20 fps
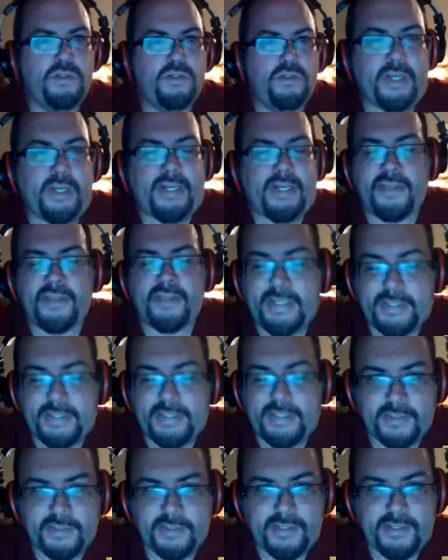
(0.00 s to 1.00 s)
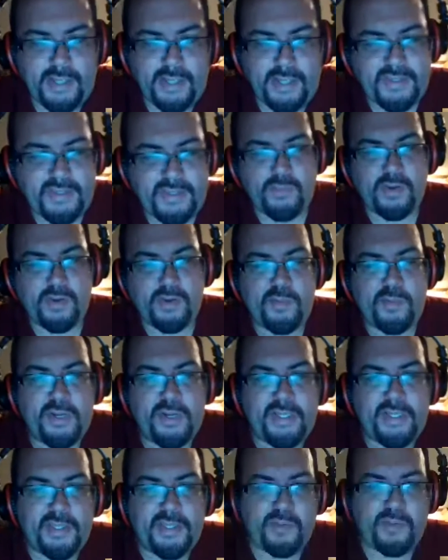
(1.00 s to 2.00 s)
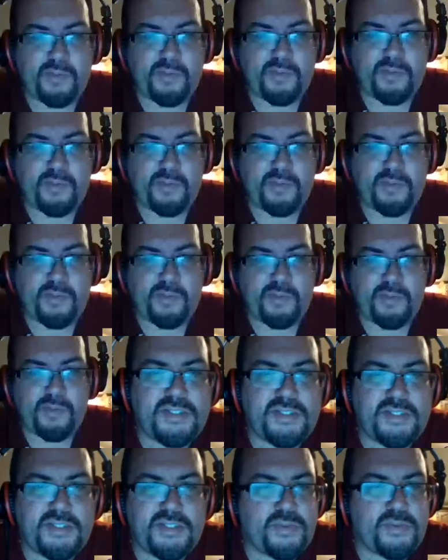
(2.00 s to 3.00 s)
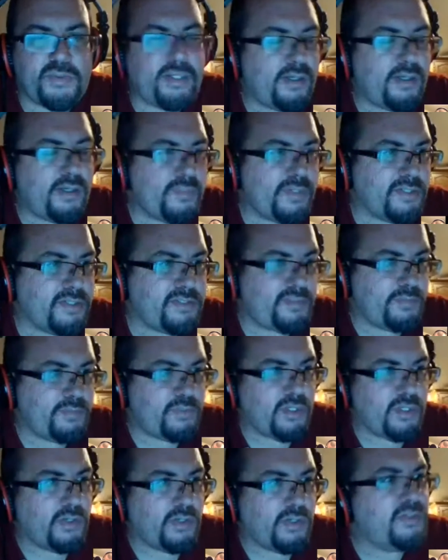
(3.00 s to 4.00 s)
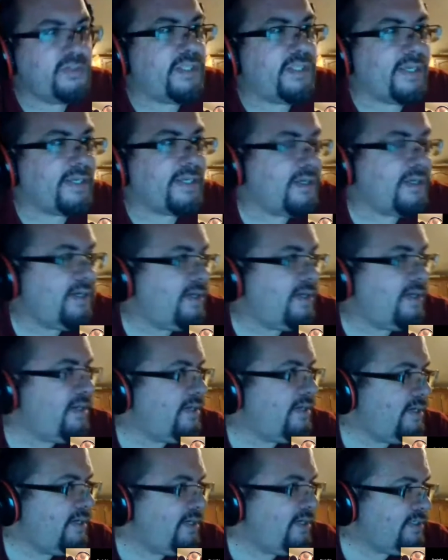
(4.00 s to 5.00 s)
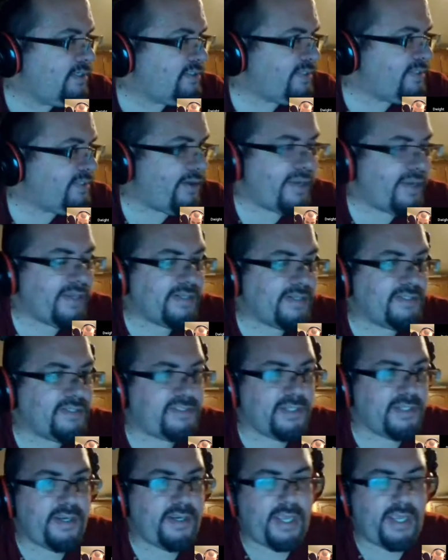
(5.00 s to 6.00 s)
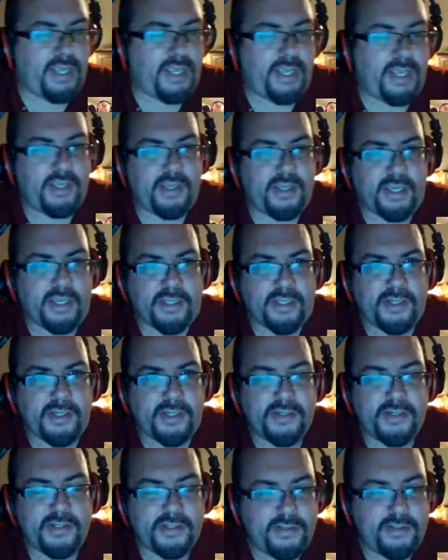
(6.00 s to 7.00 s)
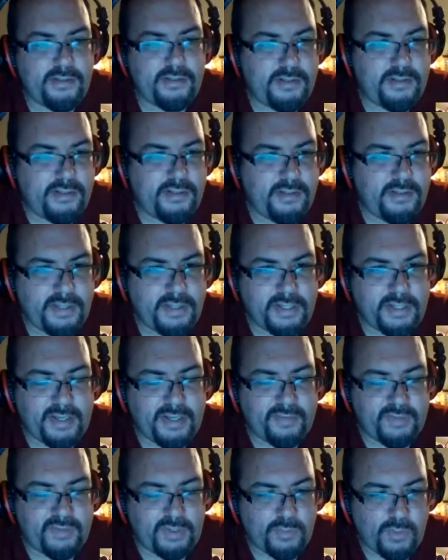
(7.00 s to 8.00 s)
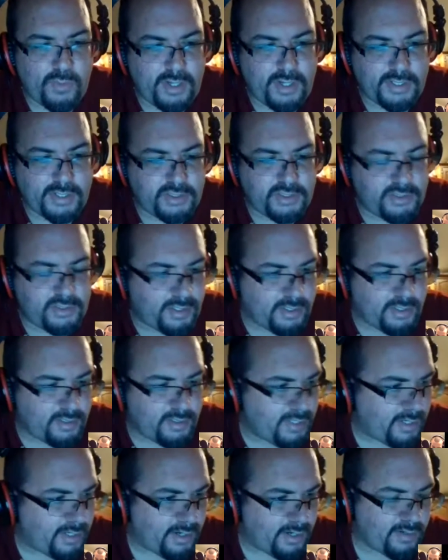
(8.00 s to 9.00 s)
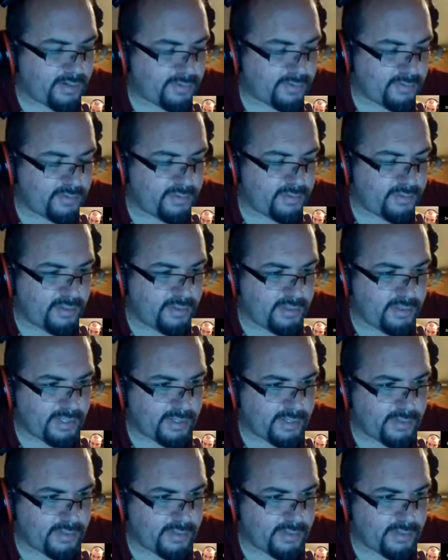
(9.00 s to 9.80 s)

I think we're going to bring a little bit of everything to it. There's some shows like Saturday to Sunday and the Devy Watch that